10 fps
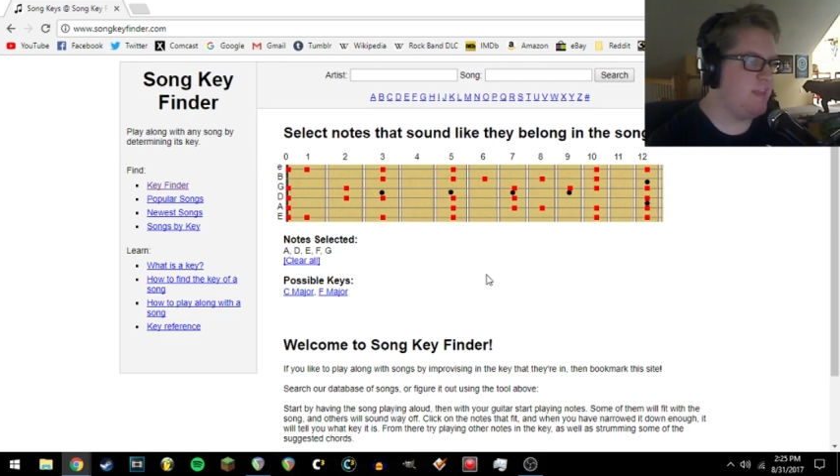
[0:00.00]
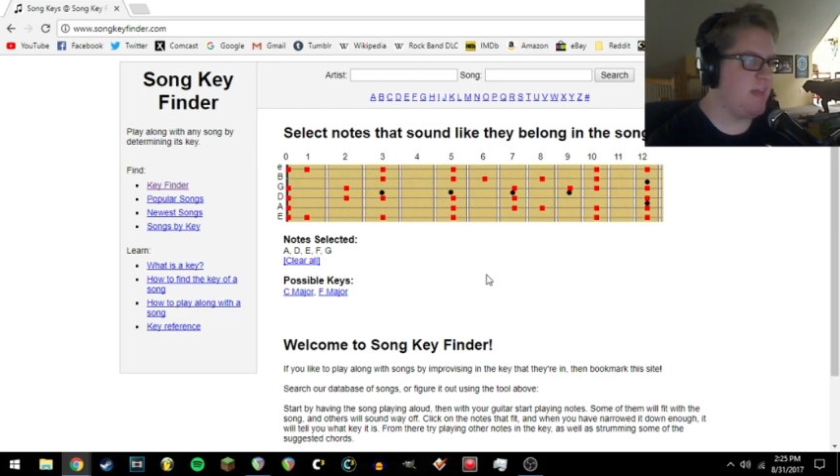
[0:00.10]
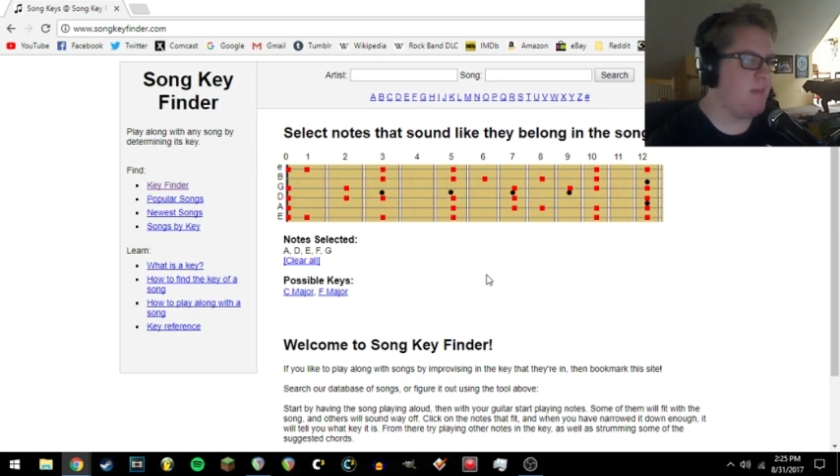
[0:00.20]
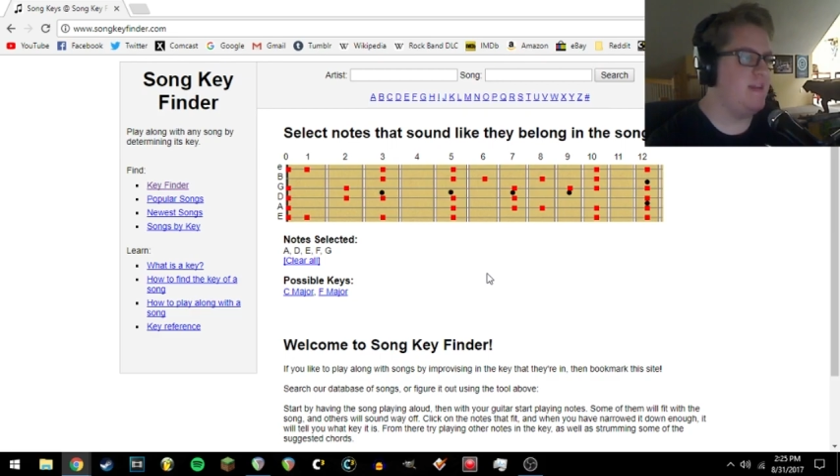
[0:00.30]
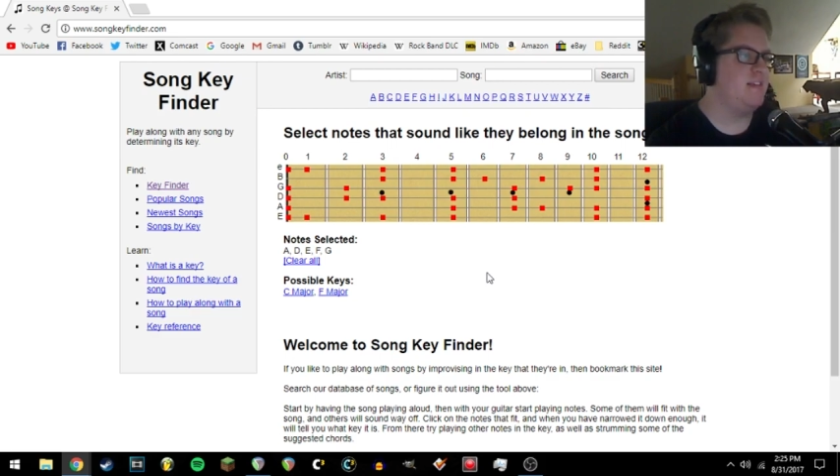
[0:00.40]

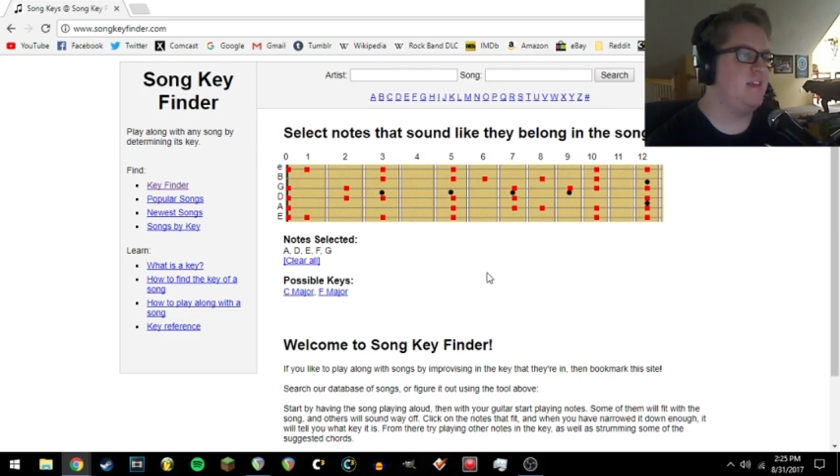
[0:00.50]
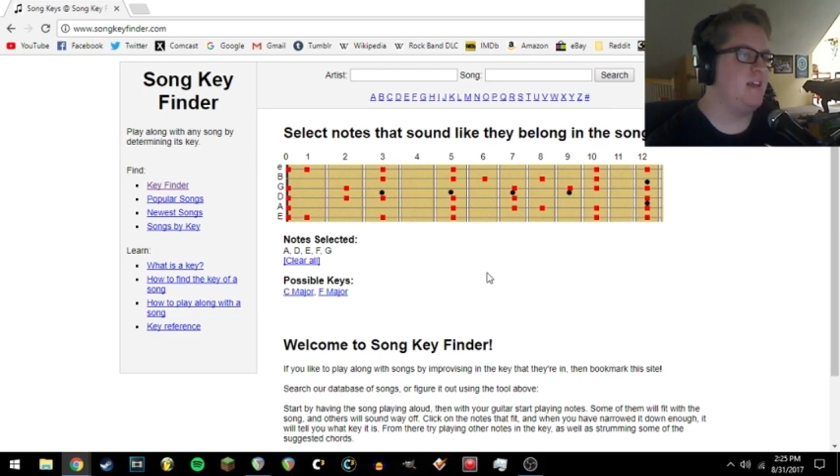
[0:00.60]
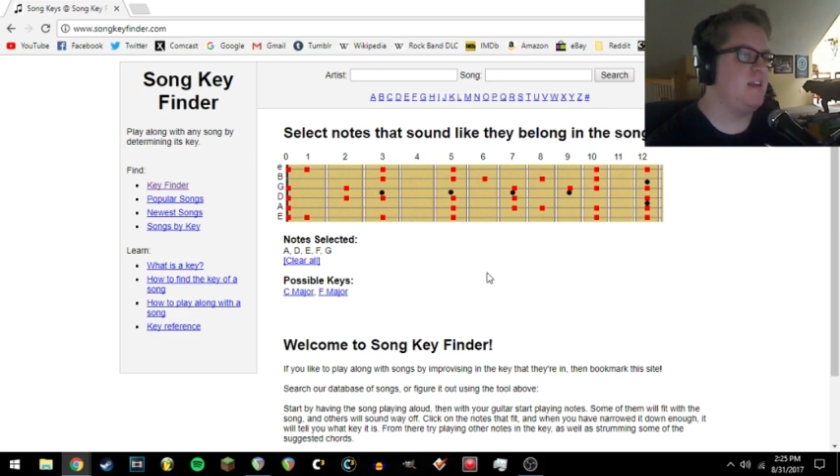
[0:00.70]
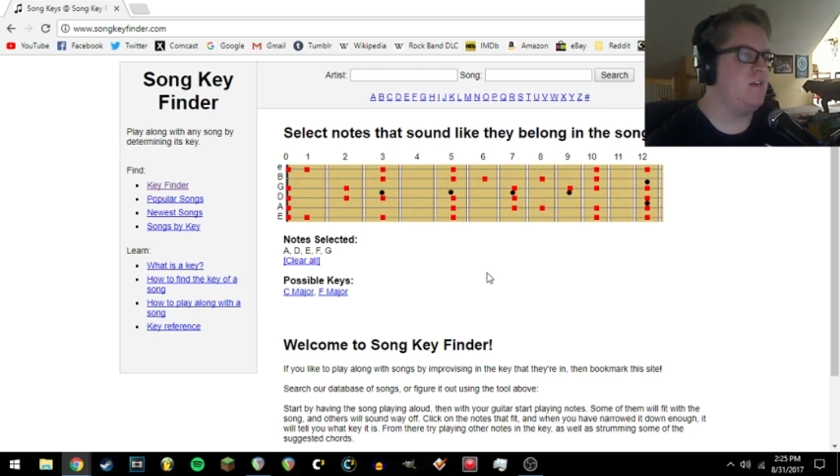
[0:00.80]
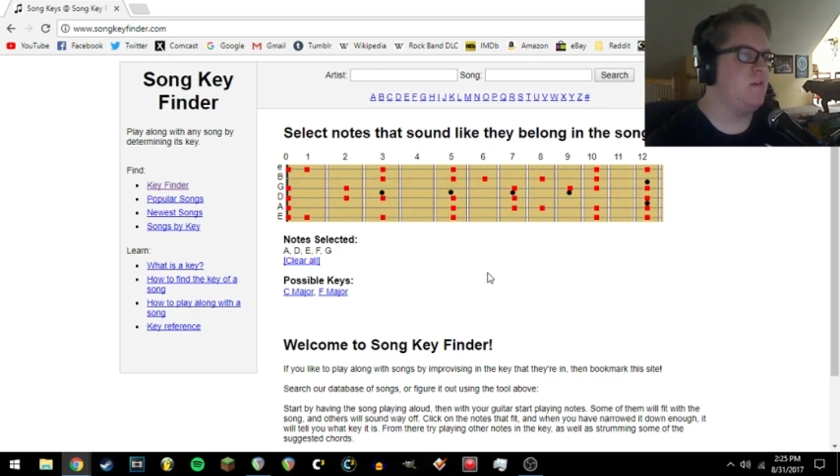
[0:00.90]
means
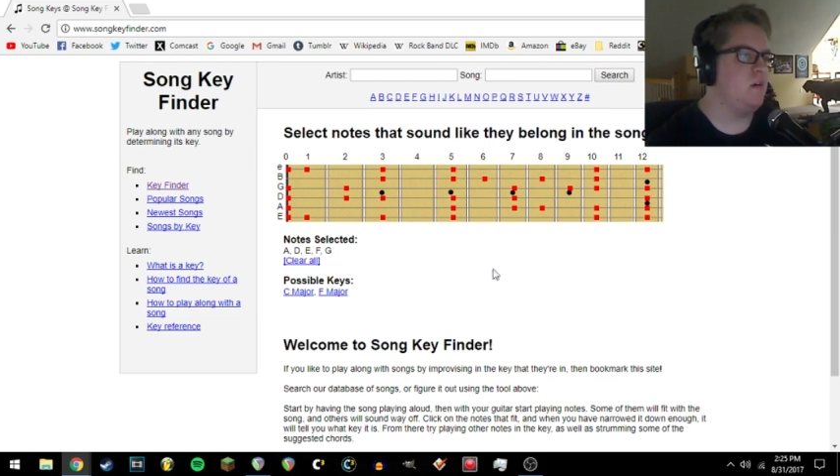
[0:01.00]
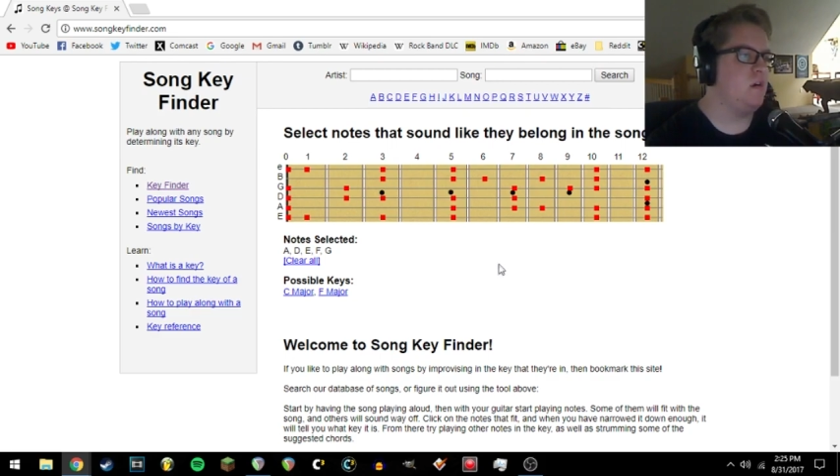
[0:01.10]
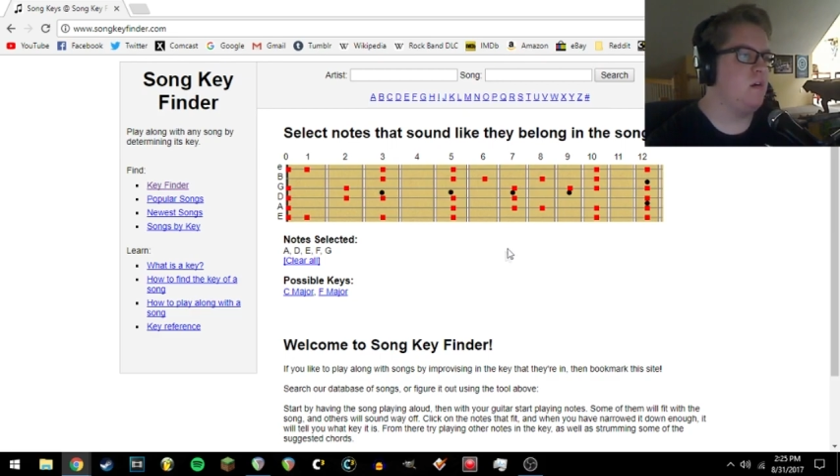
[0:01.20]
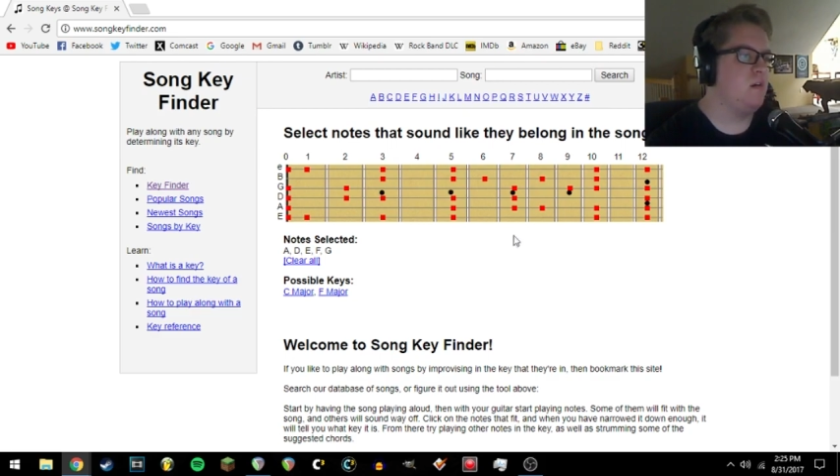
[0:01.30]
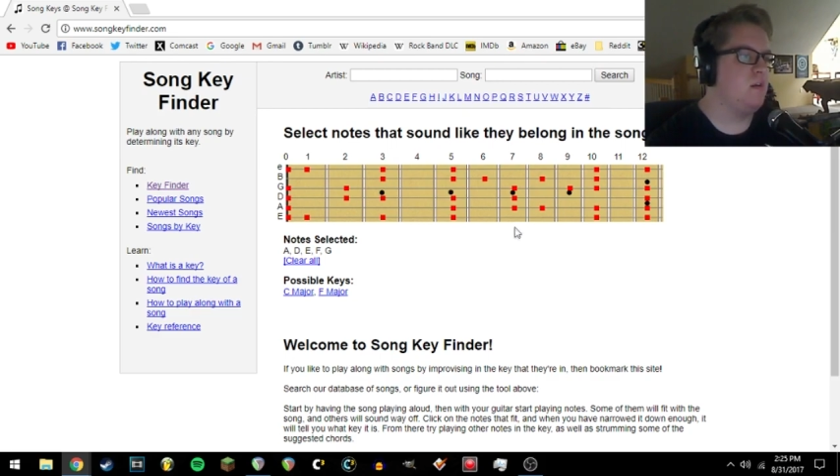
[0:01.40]
that
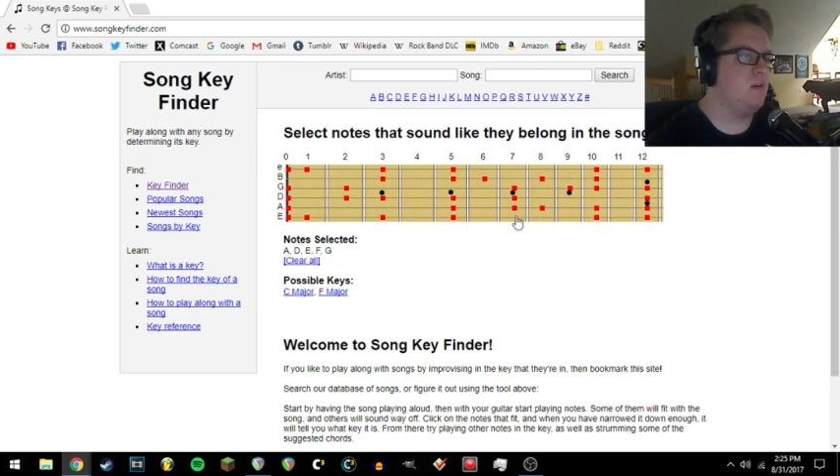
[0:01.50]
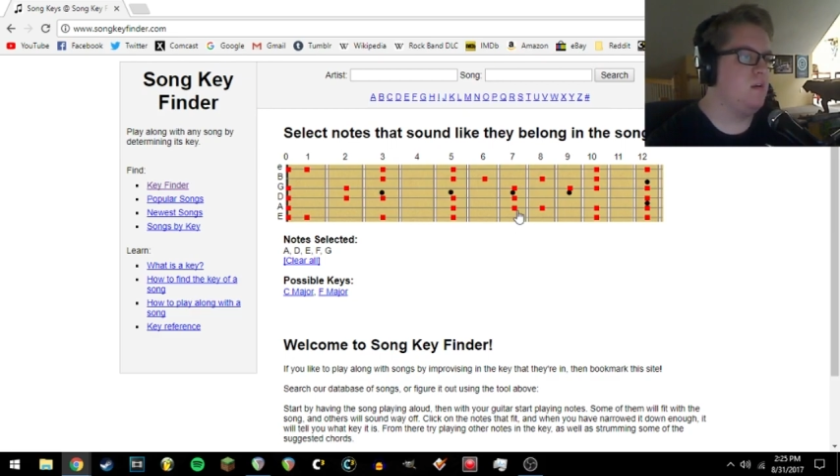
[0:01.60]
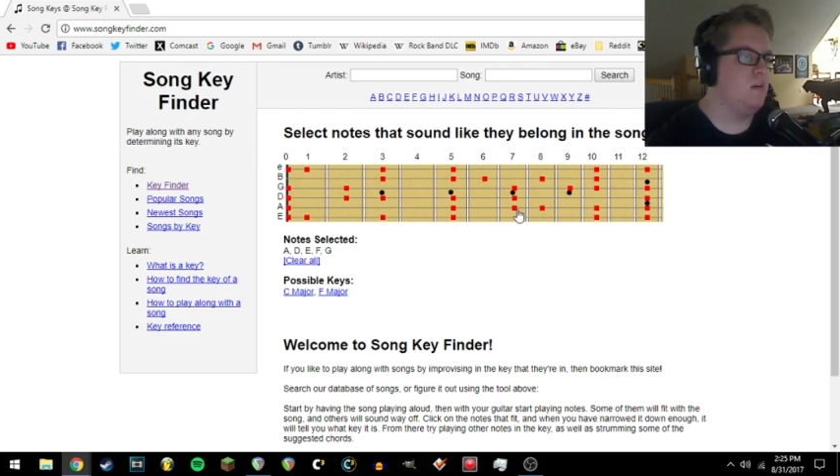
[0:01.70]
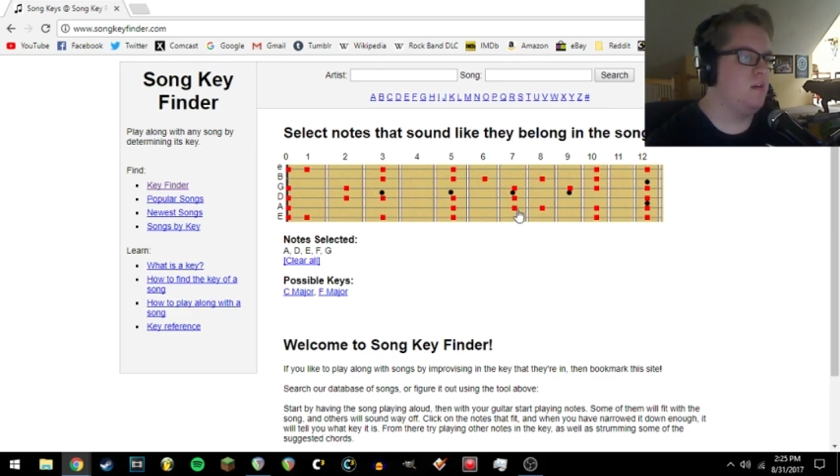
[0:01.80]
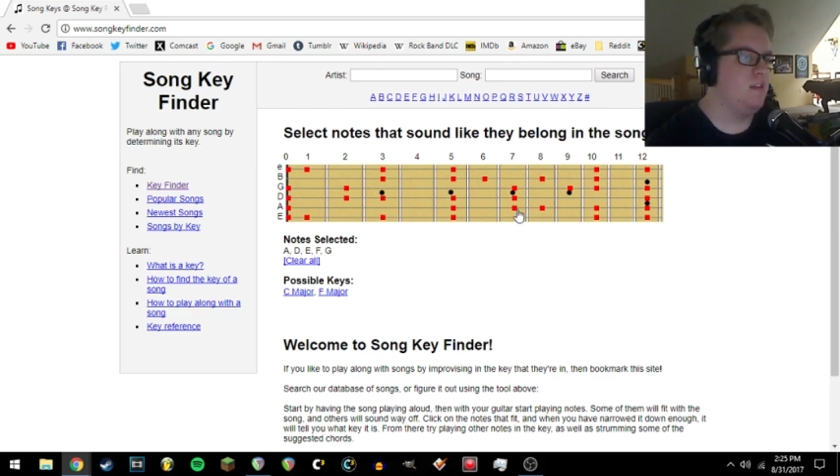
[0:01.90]
either
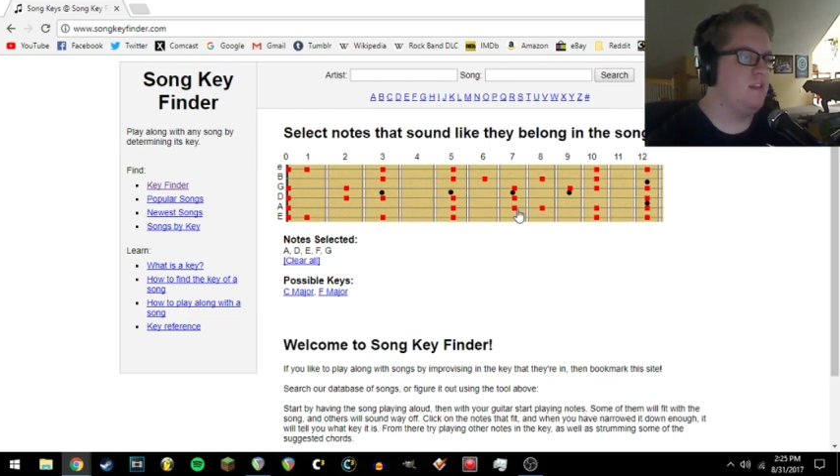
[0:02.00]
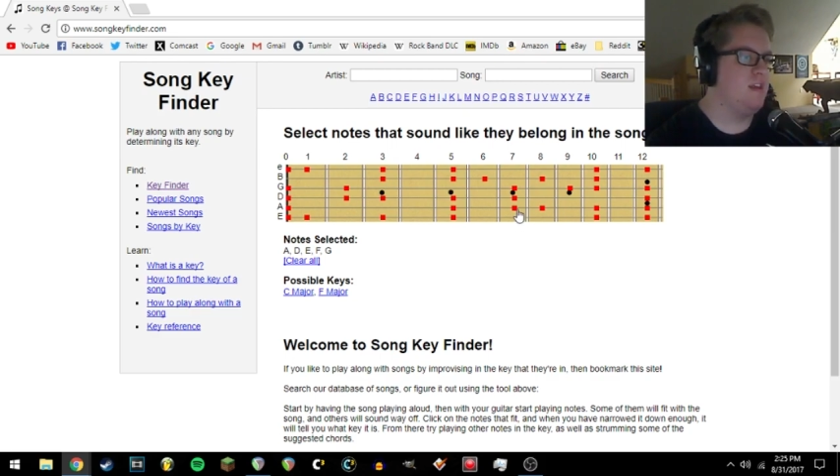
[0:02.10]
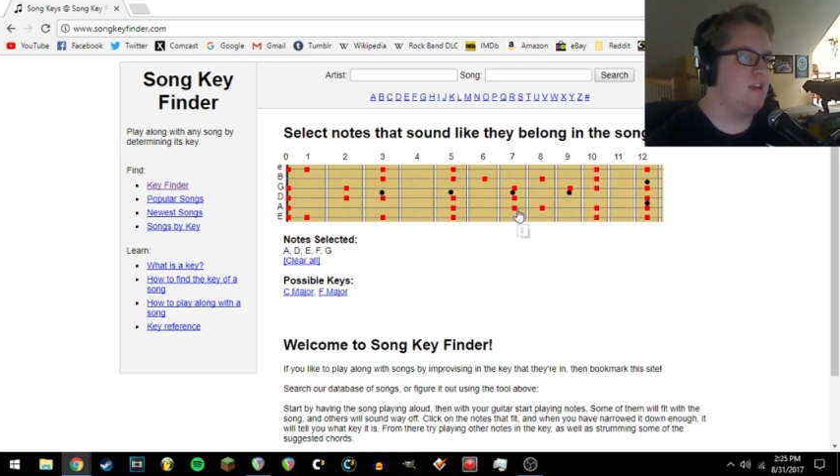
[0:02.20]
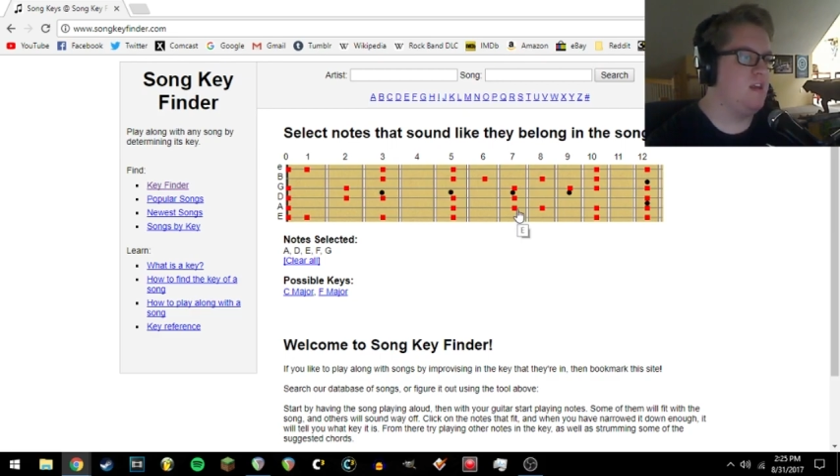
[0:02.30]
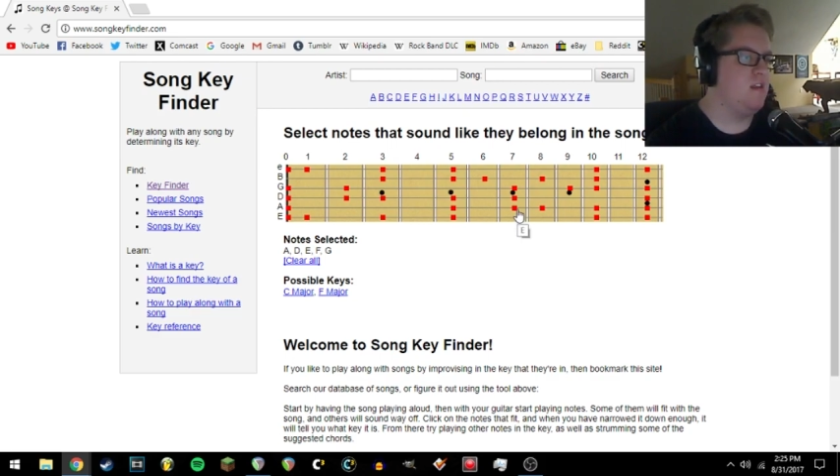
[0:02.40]

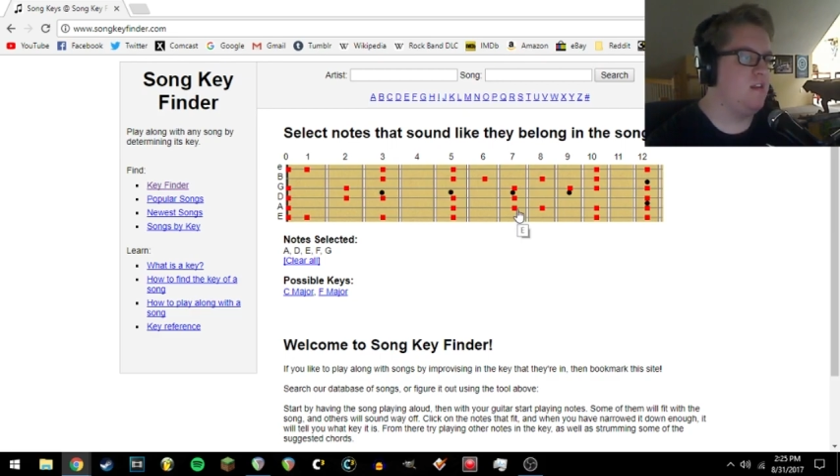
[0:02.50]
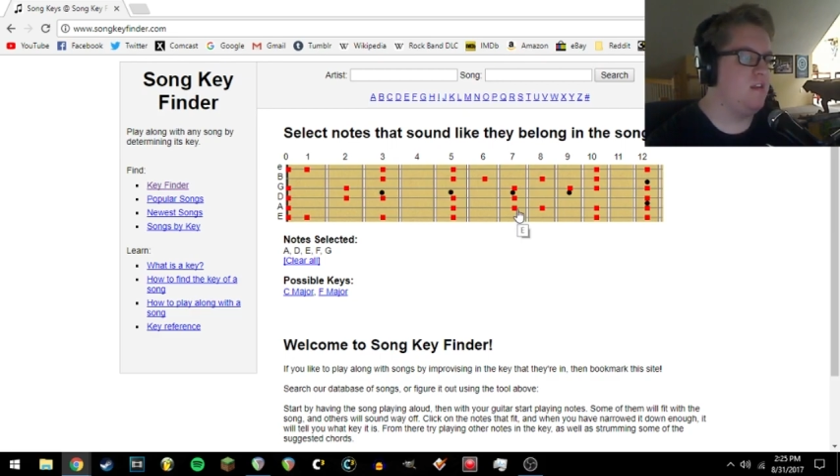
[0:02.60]
the